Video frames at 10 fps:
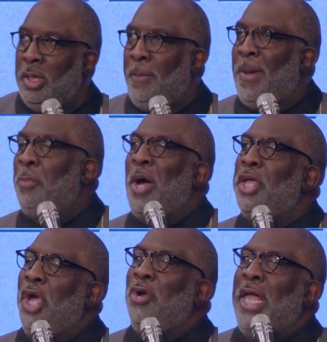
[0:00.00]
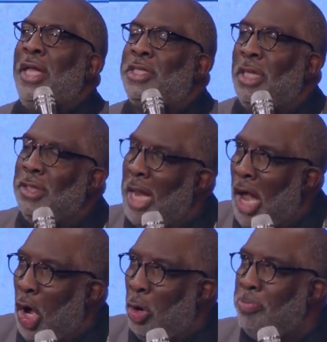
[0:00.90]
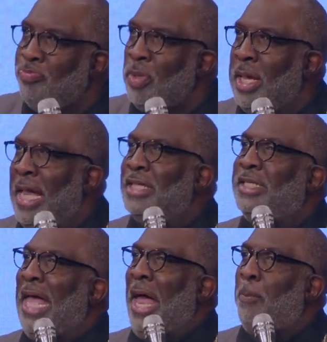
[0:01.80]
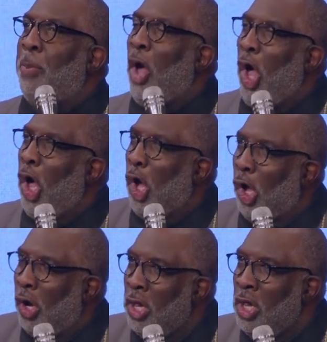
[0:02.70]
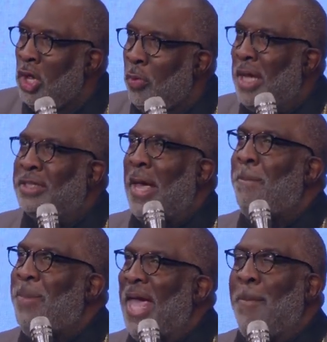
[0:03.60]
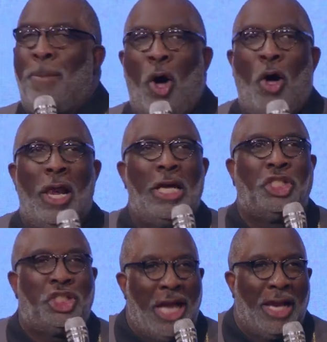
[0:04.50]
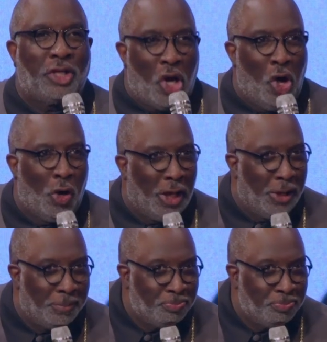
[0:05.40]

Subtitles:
But what you need to know is that Paul was a big baller, shot caller.